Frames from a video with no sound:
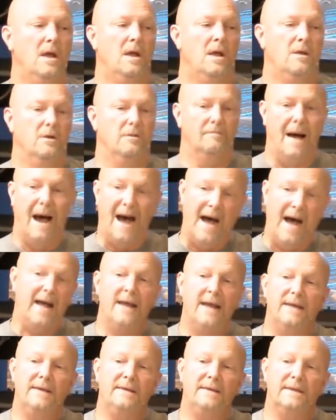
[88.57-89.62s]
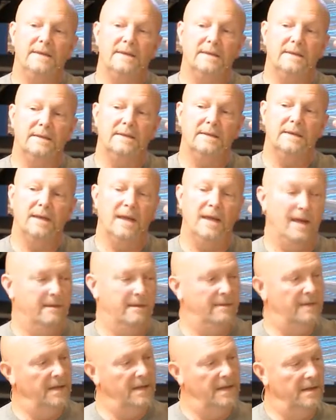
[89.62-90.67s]
your mind, and
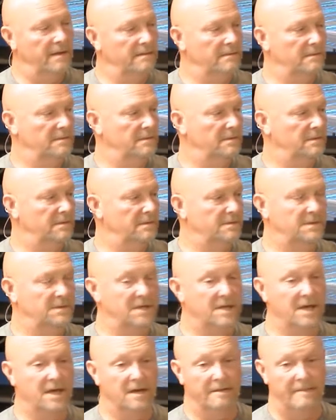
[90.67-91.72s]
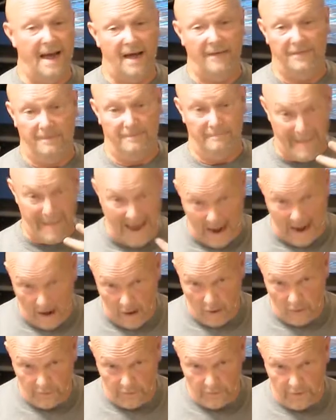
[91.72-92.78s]
then the 10 about the
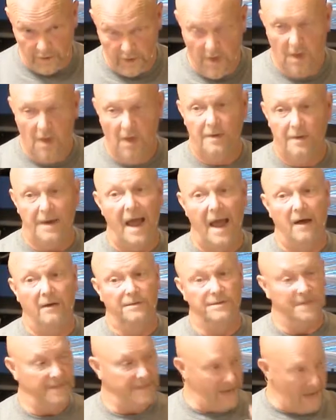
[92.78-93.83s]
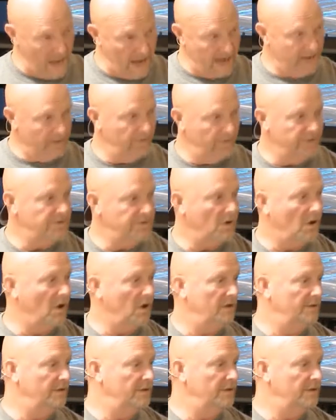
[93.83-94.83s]
mouth. Now, tonight we start the